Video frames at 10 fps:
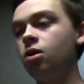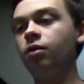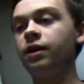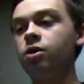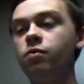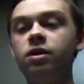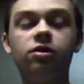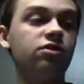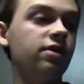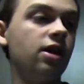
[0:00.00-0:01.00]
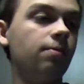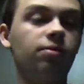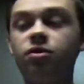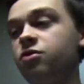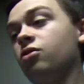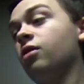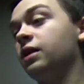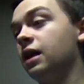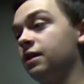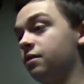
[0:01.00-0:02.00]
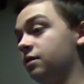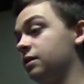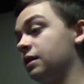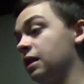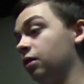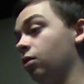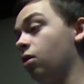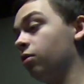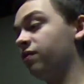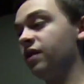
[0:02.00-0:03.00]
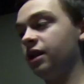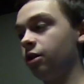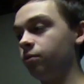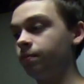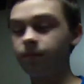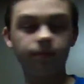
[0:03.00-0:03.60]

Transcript: Alright, going on to the uppers. Sorry guys, this is a long video.